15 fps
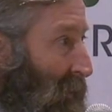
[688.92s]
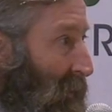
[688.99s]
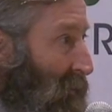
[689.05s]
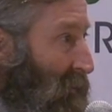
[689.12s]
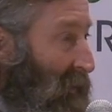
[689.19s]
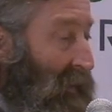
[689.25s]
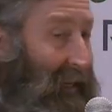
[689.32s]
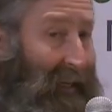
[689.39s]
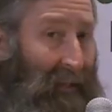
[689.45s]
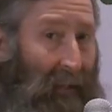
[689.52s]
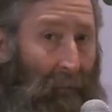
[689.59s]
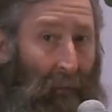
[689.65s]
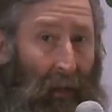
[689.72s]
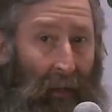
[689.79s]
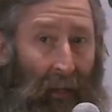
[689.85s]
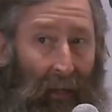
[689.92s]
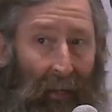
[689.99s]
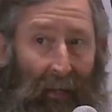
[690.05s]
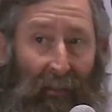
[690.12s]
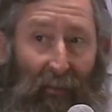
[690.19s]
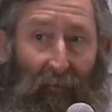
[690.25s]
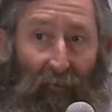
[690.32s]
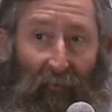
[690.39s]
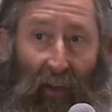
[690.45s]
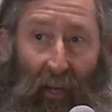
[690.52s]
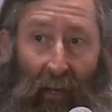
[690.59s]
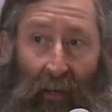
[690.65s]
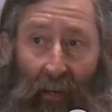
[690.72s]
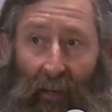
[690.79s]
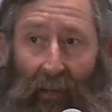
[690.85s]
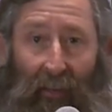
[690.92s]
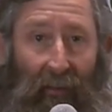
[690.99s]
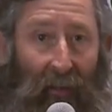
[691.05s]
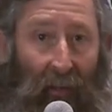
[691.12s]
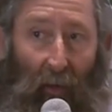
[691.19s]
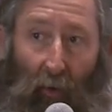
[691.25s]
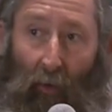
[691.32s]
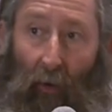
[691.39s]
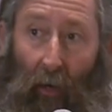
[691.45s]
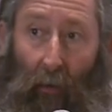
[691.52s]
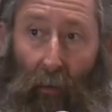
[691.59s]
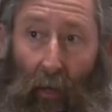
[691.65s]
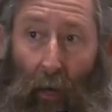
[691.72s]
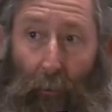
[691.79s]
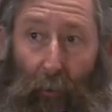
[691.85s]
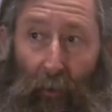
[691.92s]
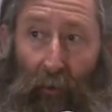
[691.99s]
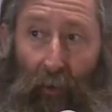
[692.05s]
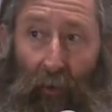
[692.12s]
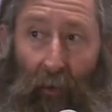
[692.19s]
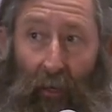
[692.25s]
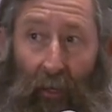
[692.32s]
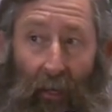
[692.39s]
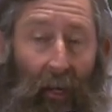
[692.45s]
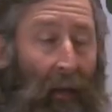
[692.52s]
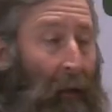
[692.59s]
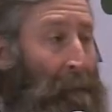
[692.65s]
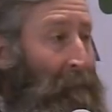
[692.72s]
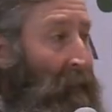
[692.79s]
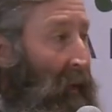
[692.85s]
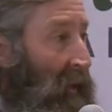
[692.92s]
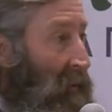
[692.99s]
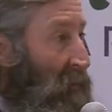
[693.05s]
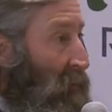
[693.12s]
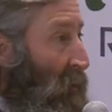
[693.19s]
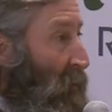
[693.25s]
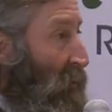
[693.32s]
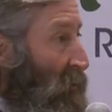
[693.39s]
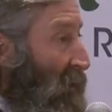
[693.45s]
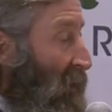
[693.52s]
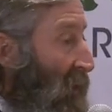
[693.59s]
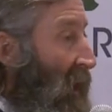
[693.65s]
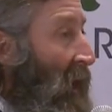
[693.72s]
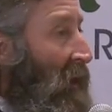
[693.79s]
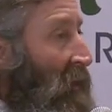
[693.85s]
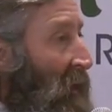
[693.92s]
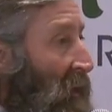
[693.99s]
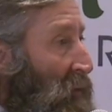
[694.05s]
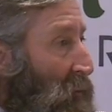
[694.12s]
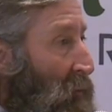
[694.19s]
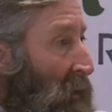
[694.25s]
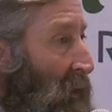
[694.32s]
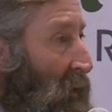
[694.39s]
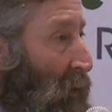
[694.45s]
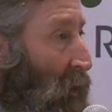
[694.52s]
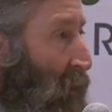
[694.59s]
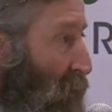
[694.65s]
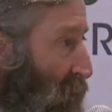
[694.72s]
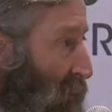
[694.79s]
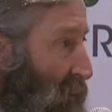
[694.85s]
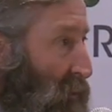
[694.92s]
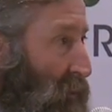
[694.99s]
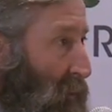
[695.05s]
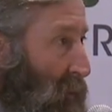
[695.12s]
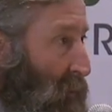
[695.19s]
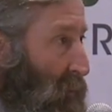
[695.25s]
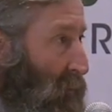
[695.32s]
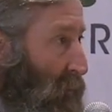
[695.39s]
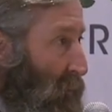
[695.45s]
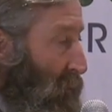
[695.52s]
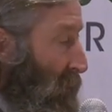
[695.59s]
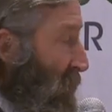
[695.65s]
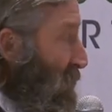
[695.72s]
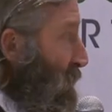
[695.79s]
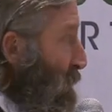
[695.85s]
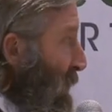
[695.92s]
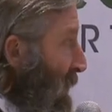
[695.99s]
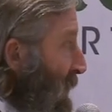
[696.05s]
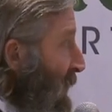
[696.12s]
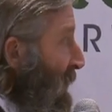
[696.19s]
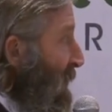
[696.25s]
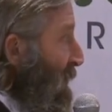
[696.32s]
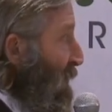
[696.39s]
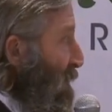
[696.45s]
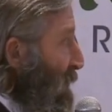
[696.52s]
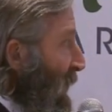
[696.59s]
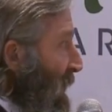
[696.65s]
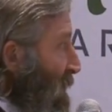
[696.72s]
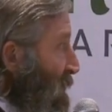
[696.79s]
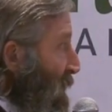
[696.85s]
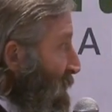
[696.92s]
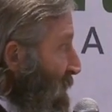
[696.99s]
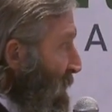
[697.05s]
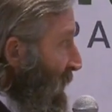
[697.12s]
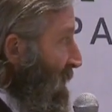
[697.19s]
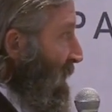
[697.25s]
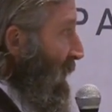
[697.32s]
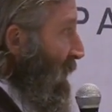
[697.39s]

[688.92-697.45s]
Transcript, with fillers: it's easy money, it's fun, it's an incredible opportunity. And so there's a lot of things you need to learn as you go through this. But the final thing